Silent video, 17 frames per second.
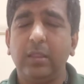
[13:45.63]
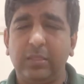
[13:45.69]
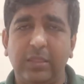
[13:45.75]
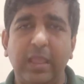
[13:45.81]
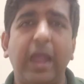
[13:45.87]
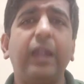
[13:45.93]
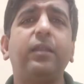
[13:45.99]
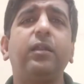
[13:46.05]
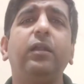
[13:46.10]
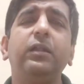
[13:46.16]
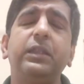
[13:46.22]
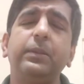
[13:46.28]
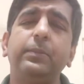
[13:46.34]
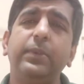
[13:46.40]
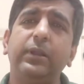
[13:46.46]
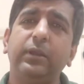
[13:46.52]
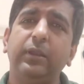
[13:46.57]
That
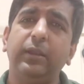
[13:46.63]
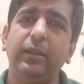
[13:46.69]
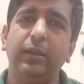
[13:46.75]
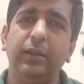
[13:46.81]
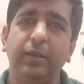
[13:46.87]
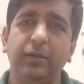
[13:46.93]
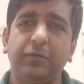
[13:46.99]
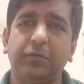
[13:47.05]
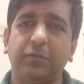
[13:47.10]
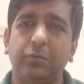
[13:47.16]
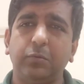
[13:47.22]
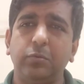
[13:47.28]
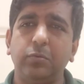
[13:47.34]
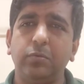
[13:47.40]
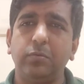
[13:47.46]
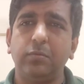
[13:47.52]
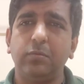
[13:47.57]
ultimately leads
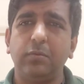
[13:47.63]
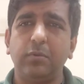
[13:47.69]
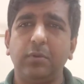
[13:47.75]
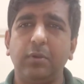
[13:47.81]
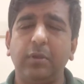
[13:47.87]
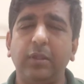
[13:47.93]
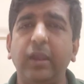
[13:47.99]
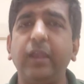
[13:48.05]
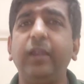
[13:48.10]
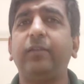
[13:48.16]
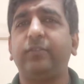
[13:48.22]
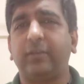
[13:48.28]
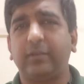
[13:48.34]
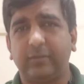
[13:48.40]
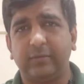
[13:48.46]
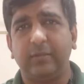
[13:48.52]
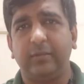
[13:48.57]
to a great
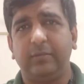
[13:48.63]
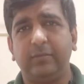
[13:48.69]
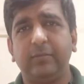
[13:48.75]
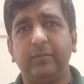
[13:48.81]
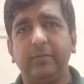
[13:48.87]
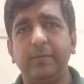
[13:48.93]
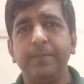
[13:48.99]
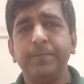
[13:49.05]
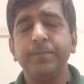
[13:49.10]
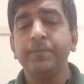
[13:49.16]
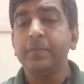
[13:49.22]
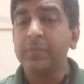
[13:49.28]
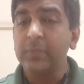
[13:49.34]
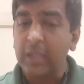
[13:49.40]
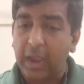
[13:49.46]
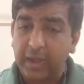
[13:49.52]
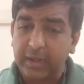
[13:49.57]
success.
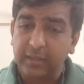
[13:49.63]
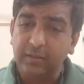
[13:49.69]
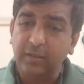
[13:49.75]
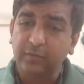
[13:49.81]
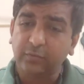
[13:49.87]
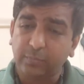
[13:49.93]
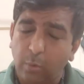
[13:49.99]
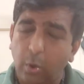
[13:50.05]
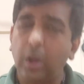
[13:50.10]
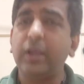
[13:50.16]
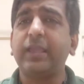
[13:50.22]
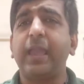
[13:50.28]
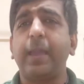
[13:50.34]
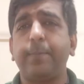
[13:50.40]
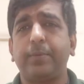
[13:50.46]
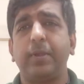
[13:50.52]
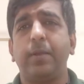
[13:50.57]
And in the small
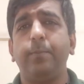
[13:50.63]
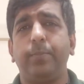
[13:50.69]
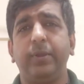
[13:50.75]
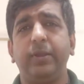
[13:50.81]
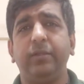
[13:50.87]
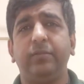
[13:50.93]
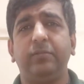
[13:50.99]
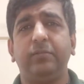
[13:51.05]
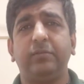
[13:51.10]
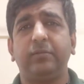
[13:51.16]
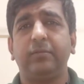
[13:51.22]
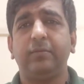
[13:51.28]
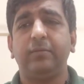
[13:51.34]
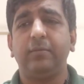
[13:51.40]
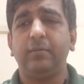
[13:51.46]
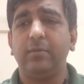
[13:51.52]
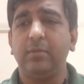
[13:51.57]
cap companies,
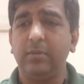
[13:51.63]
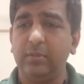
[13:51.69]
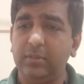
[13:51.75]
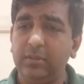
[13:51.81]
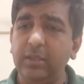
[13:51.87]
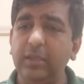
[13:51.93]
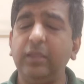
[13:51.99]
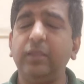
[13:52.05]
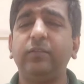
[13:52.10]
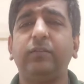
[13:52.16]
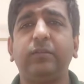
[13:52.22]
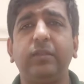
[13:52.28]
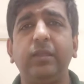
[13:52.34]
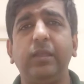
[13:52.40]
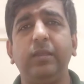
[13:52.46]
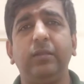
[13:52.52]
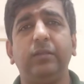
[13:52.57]
these
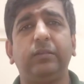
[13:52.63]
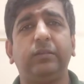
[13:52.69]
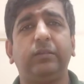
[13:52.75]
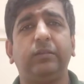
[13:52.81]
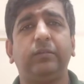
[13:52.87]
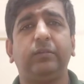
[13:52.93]
things,